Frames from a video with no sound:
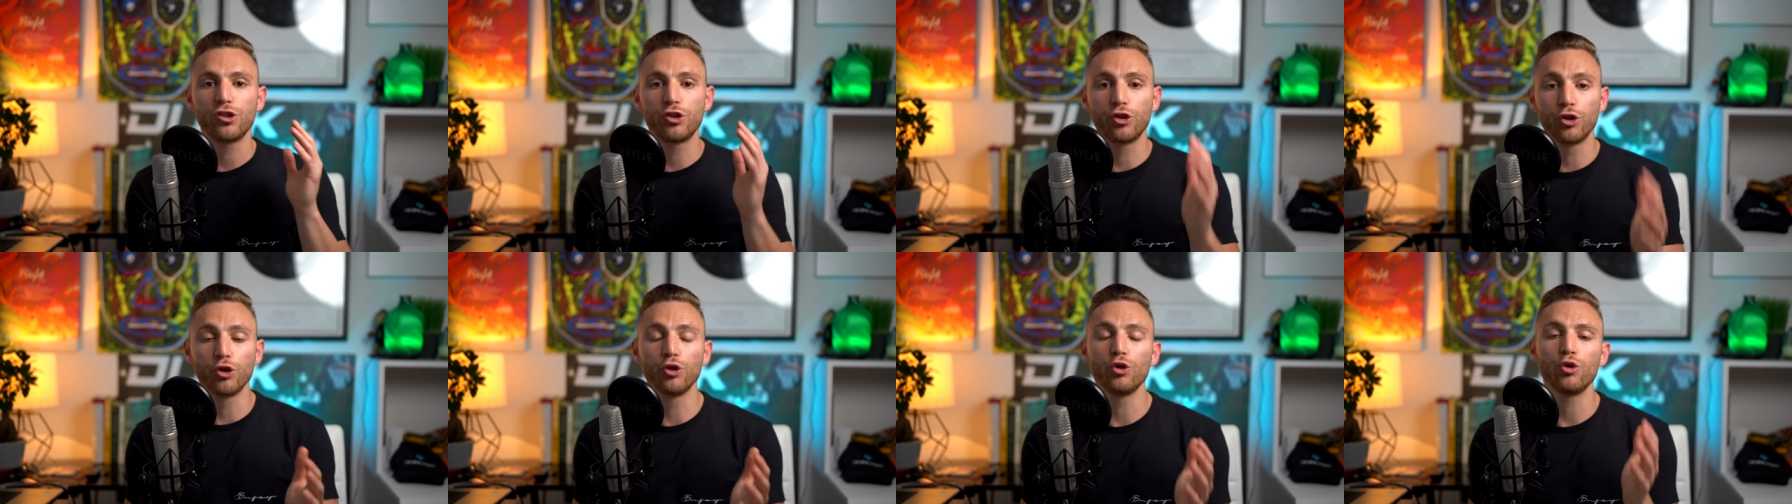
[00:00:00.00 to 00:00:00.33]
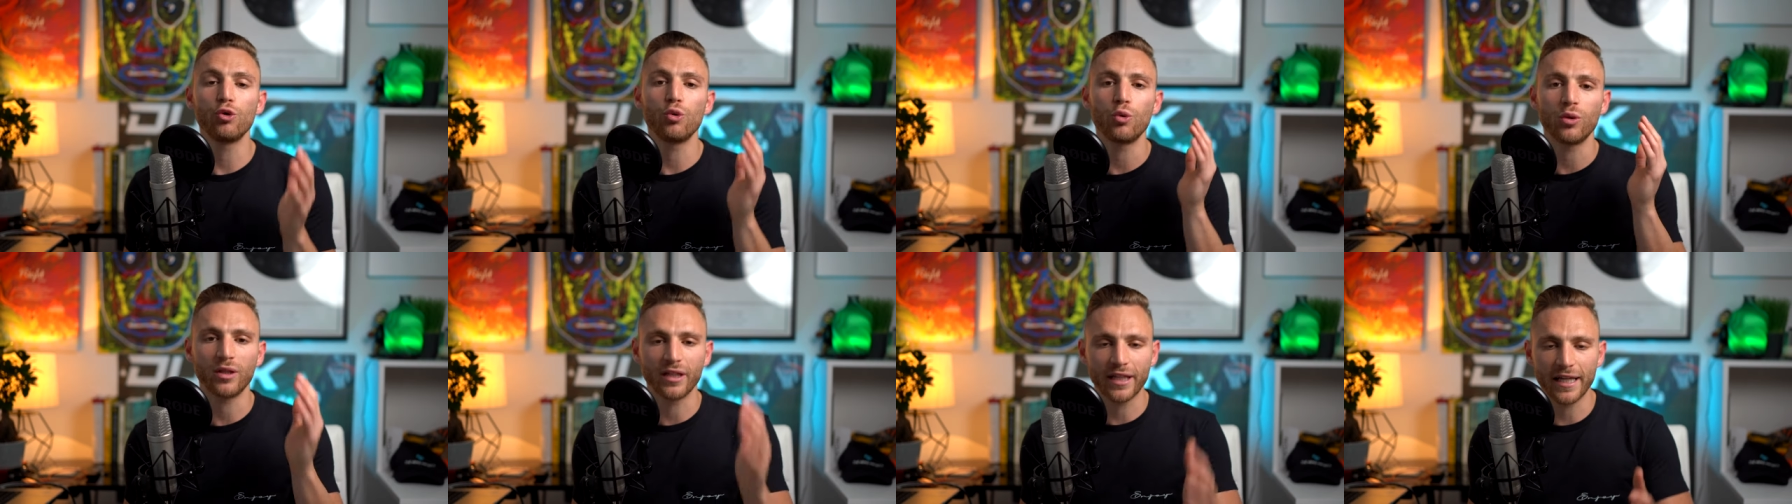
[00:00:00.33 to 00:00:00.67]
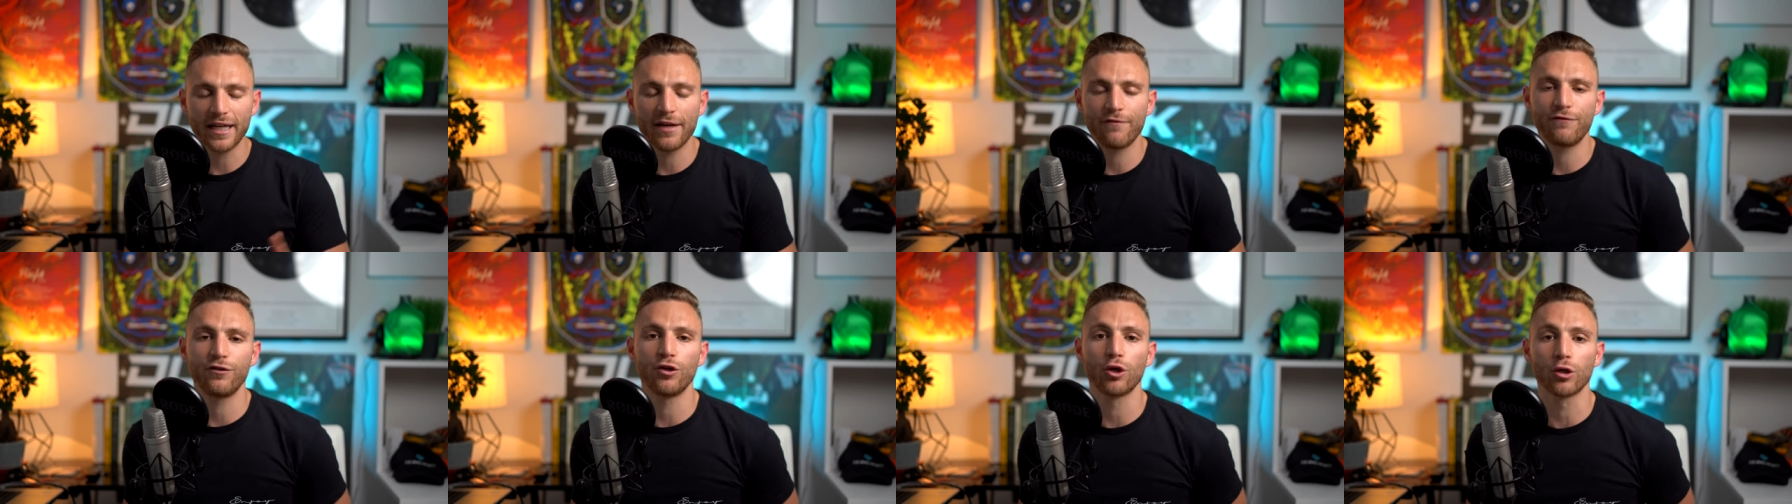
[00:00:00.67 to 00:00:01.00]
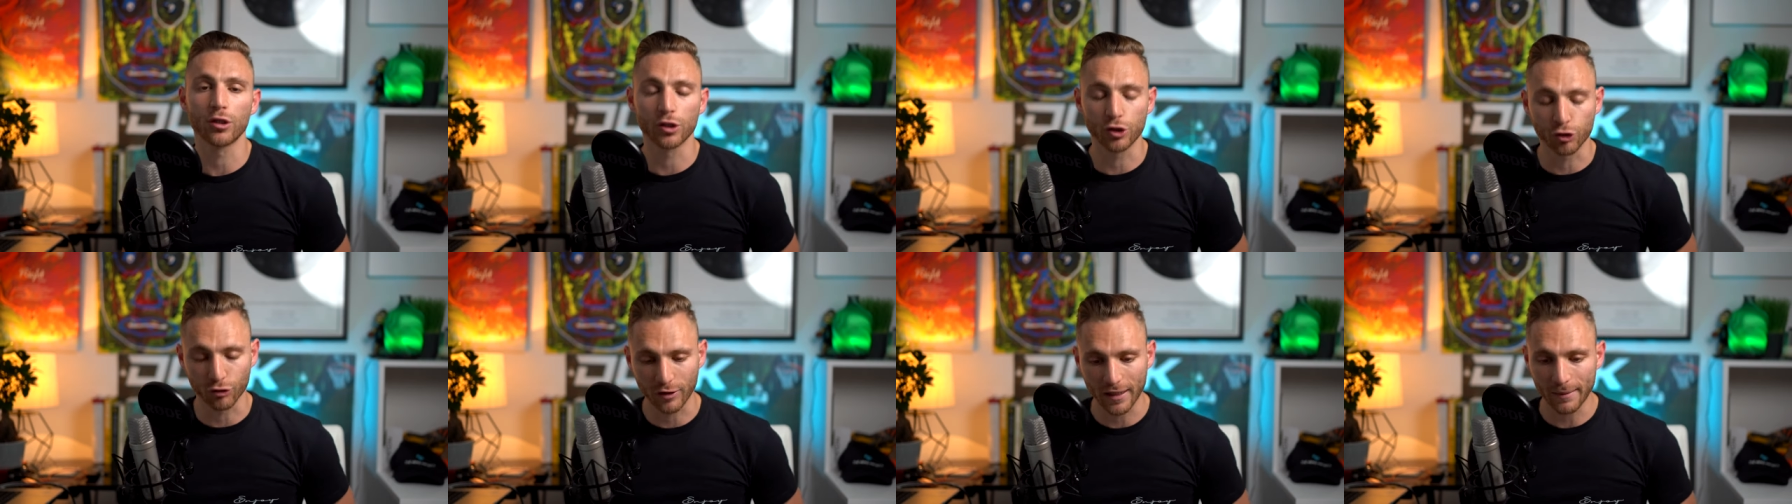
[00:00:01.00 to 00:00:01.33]
to live
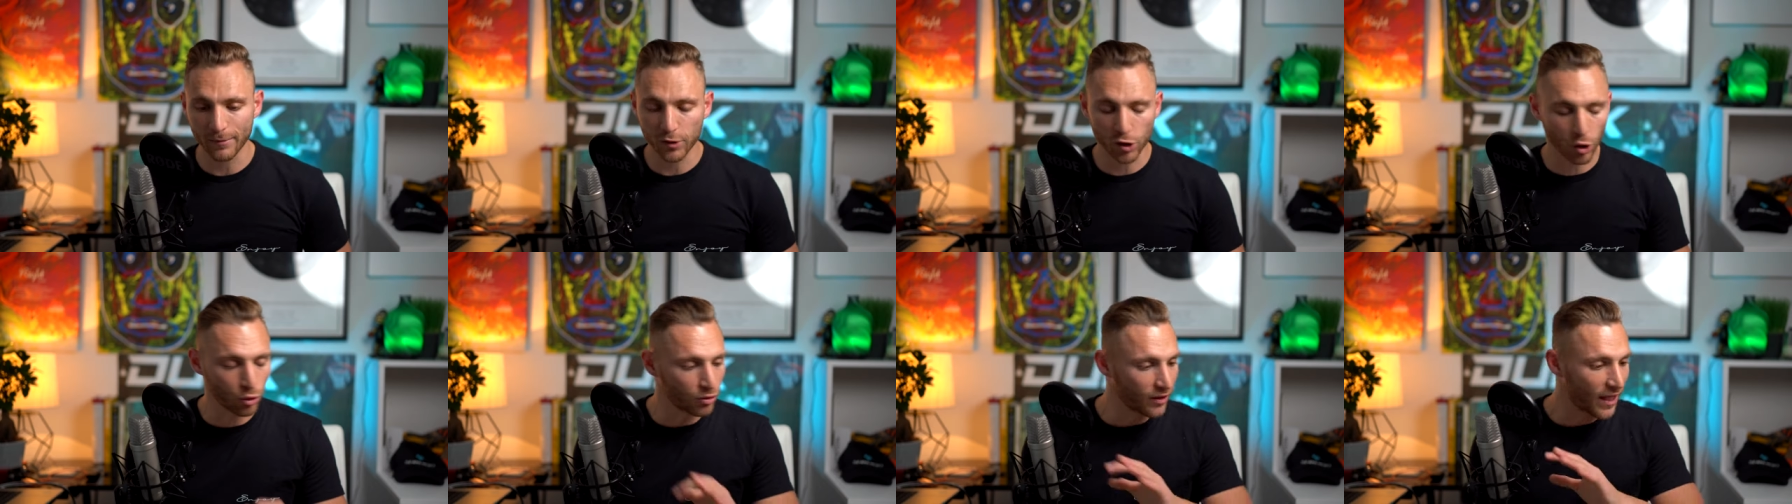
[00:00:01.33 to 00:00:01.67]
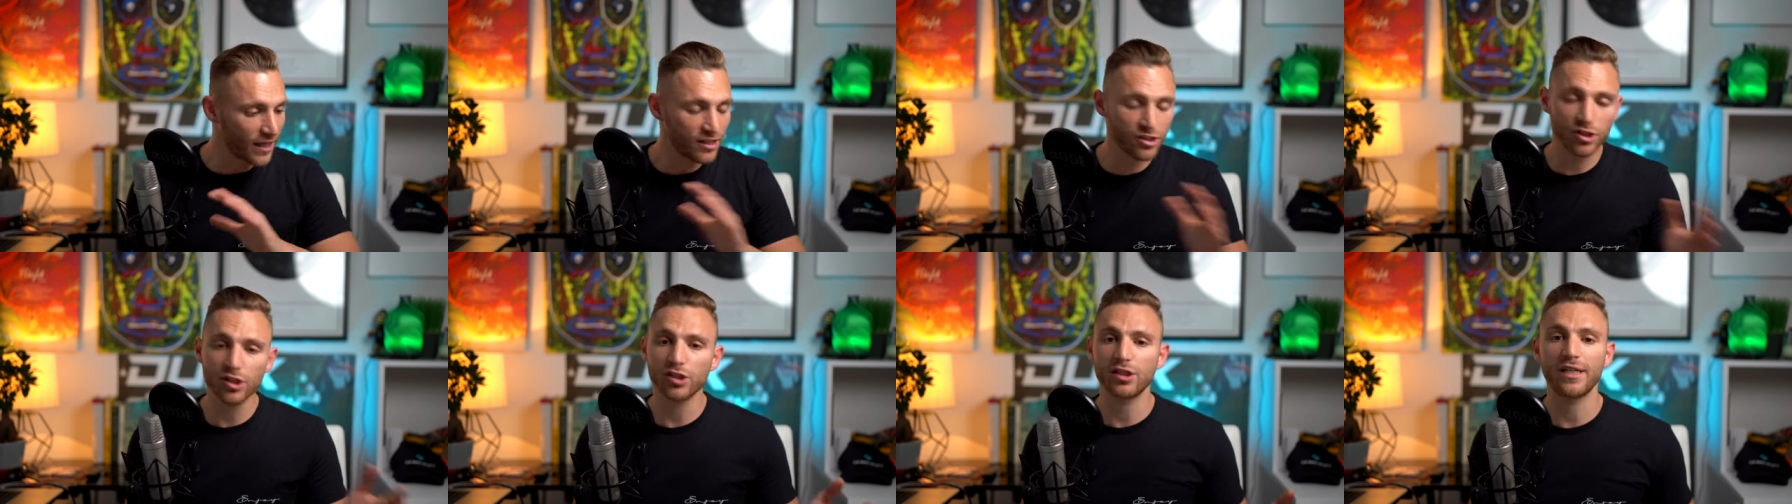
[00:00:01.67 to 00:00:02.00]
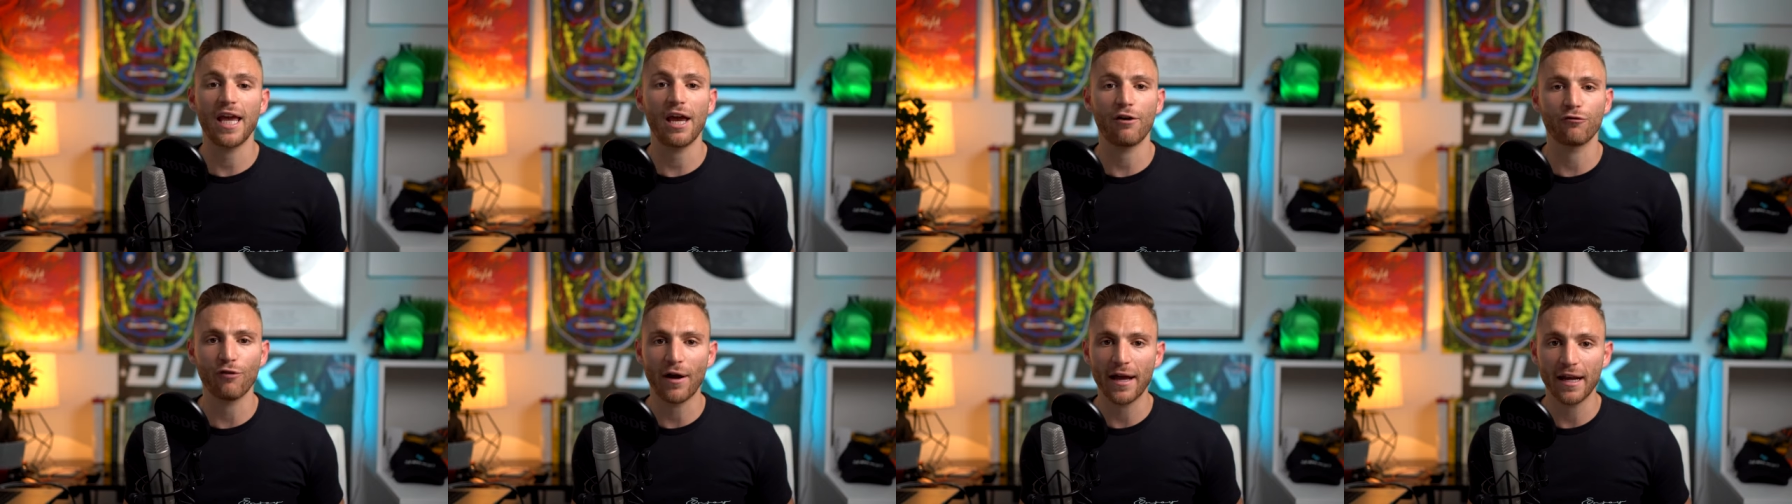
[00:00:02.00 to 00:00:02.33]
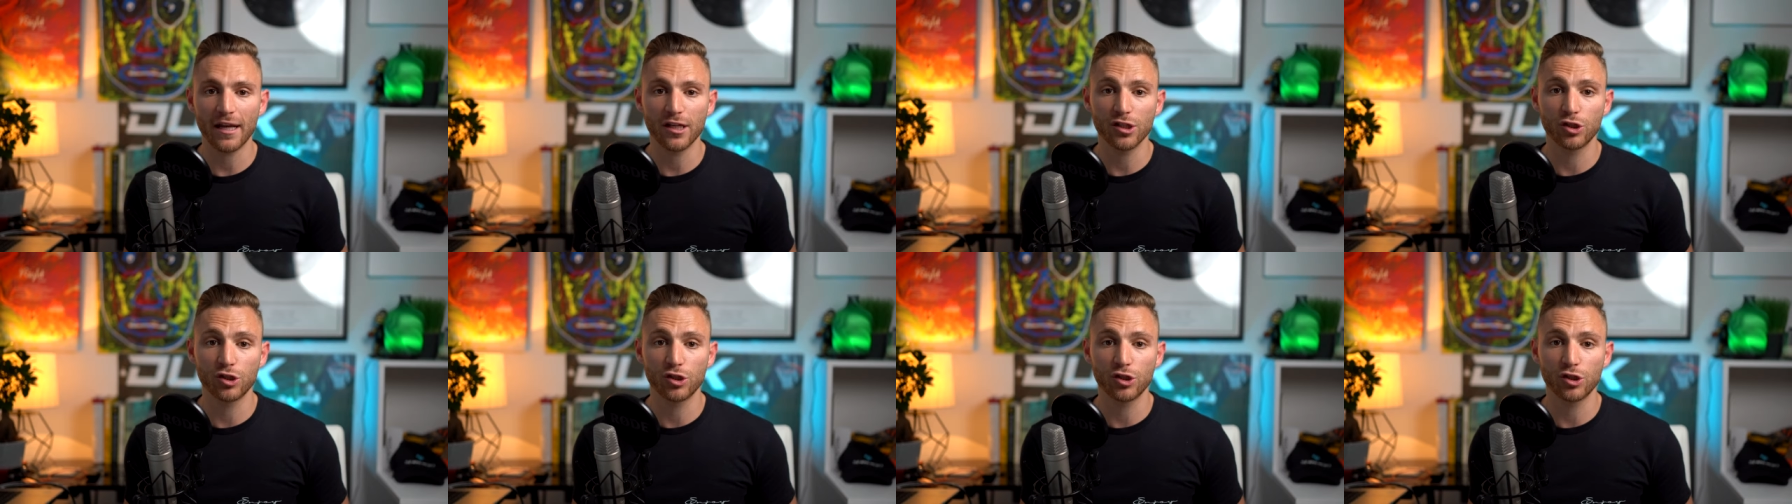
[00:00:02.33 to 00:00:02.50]
your dream. So, let's just get right